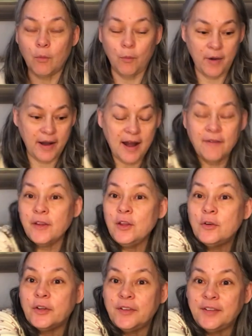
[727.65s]
wherever
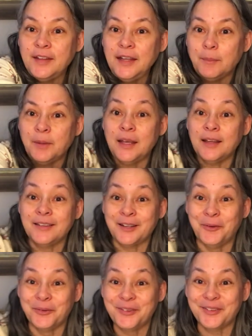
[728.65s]
you could see because
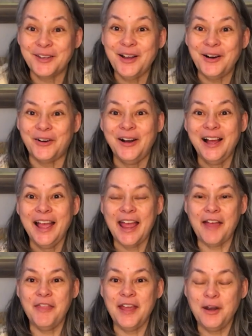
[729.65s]
there was snow.
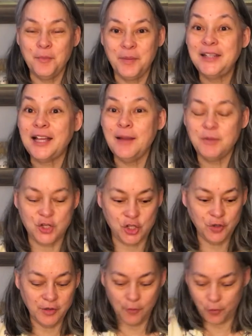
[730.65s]
And then it would be time to
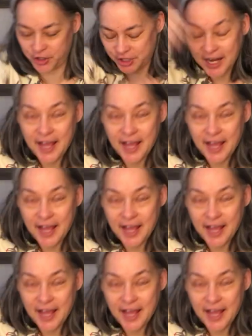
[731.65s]
shoot, and whoosh,